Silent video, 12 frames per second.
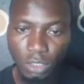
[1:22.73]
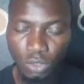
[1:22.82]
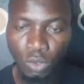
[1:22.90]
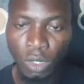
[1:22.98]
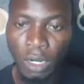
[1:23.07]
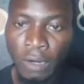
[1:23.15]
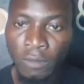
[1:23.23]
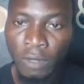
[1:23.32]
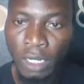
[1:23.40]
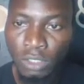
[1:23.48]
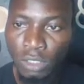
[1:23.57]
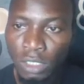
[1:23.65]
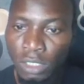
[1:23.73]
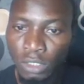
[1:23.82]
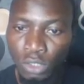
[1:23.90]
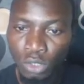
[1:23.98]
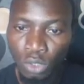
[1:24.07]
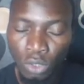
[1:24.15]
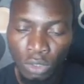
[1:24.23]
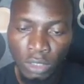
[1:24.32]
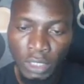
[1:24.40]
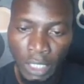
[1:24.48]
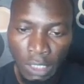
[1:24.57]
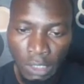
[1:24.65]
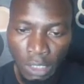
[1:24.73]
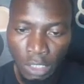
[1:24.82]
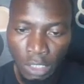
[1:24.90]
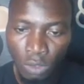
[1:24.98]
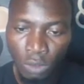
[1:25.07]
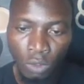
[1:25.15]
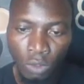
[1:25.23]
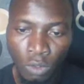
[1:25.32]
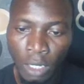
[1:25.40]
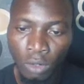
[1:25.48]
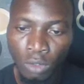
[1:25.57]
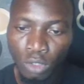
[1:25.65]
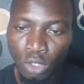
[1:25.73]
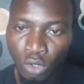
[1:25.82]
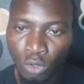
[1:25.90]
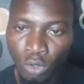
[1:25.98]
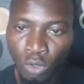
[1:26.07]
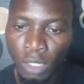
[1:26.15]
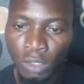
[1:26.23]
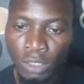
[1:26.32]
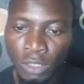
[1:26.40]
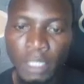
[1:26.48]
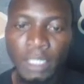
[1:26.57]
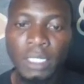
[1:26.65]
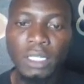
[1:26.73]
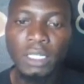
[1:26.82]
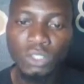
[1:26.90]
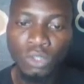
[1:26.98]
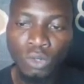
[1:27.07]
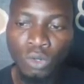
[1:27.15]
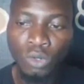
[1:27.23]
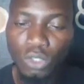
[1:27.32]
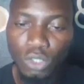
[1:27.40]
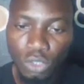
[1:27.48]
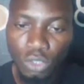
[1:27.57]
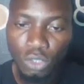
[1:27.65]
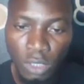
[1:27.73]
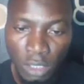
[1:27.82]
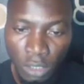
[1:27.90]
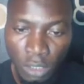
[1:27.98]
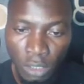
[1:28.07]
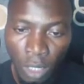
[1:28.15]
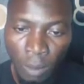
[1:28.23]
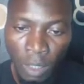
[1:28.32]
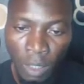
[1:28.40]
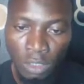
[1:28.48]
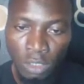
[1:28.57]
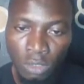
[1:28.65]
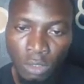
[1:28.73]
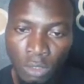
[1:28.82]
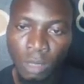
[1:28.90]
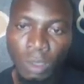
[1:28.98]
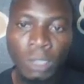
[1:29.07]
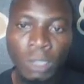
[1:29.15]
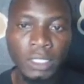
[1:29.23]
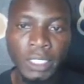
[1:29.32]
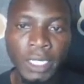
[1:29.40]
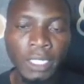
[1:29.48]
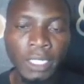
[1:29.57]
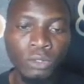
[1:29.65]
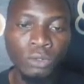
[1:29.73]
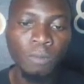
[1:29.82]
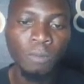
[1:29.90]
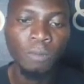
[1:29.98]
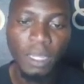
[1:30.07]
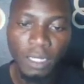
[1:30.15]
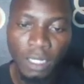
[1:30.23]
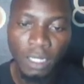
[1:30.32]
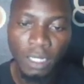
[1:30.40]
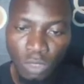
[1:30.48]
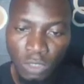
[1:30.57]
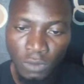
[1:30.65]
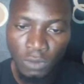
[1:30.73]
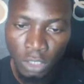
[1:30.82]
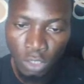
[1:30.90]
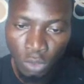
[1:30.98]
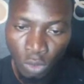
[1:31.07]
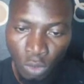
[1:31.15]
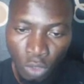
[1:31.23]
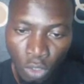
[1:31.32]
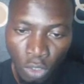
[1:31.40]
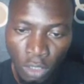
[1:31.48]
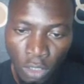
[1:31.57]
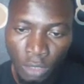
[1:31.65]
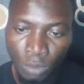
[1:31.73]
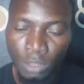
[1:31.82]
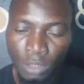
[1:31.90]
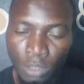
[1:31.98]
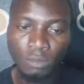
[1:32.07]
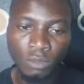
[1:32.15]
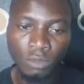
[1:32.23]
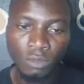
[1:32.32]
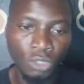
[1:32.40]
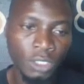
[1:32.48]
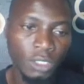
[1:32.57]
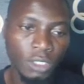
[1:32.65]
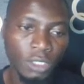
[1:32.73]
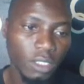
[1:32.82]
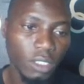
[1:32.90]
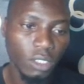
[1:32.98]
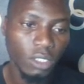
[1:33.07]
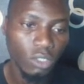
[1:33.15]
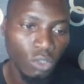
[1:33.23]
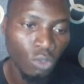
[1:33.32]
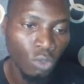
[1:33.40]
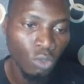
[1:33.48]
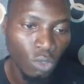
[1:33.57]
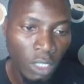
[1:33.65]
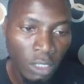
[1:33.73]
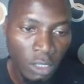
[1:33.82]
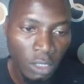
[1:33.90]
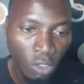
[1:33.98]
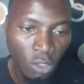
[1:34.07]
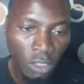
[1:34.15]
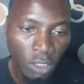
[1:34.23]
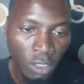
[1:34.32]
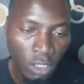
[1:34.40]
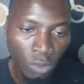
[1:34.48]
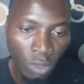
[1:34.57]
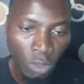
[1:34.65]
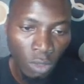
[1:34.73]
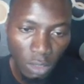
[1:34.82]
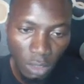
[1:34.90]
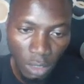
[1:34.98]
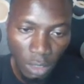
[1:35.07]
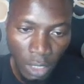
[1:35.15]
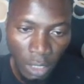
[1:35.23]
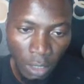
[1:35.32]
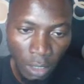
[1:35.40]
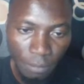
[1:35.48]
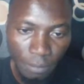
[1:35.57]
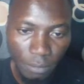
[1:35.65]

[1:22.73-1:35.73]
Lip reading: So I've actually installed the extension on my own Chrome browser, so you will see what I'm actually talking about here. So let's wait for it to load all the keywords. Great. So you can see all these keywords here.